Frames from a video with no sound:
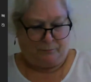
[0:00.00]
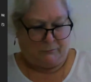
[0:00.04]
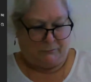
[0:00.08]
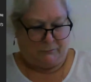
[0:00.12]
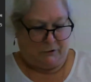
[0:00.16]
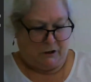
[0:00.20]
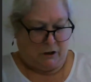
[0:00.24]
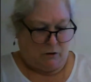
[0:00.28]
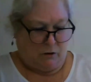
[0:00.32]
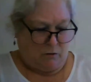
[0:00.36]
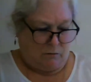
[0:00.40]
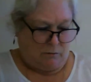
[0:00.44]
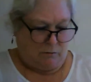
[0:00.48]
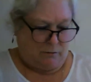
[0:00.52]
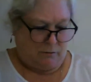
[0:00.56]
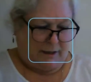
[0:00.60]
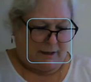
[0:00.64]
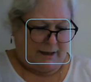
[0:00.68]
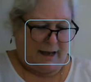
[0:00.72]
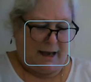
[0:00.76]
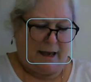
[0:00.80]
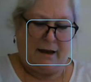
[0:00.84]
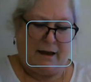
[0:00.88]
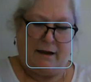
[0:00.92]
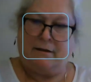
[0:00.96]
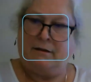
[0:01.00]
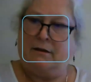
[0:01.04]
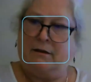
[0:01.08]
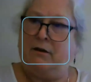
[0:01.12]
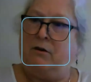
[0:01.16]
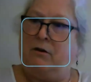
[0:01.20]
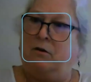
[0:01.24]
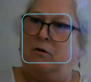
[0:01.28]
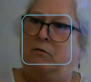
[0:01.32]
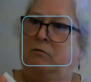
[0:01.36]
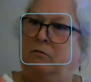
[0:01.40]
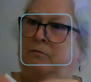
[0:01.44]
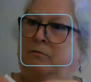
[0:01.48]
So again,
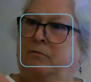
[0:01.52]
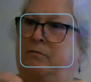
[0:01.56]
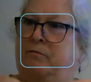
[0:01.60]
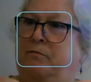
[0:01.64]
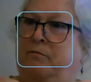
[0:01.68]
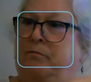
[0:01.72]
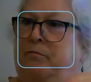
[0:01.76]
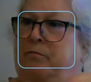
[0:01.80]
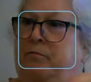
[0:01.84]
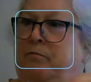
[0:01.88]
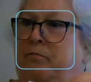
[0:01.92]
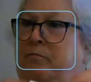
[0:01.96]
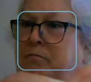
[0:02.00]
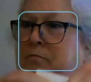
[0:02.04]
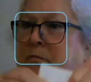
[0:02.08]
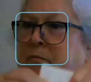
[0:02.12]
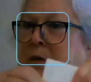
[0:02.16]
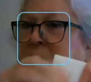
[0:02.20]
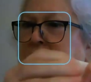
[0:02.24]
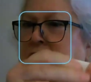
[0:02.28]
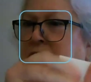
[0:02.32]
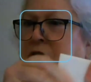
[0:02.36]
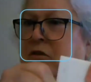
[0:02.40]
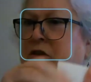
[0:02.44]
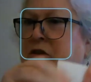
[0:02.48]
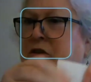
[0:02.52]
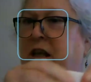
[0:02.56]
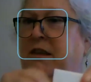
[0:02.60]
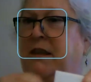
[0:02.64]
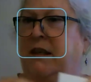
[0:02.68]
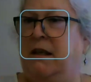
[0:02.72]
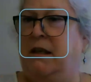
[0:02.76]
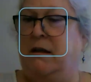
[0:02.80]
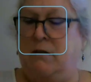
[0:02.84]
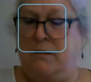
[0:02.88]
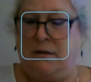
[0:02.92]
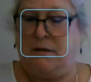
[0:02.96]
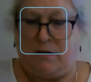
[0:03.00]
make sure there's
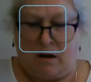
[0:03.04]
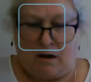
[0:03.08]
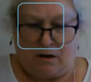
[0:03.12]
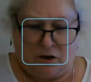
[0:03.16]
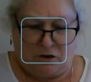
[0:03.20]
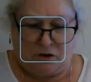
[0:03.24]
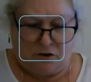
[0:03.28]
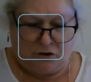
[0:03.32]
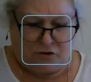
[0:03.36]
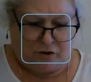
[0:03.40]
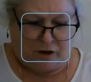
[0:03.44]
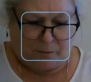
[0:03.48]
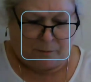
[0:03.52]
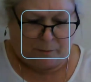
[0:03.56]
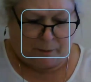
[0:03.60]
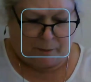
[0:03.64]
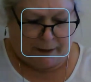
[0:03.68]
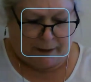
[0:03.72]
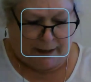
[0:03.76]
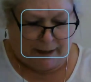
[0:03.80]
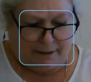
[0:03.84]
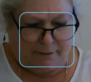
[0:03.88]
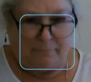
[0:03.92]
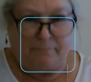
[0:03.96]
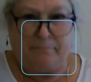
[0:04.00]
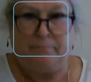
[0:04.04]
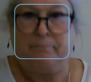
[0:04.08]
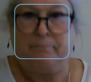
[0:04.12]
nothing else on your streak plate.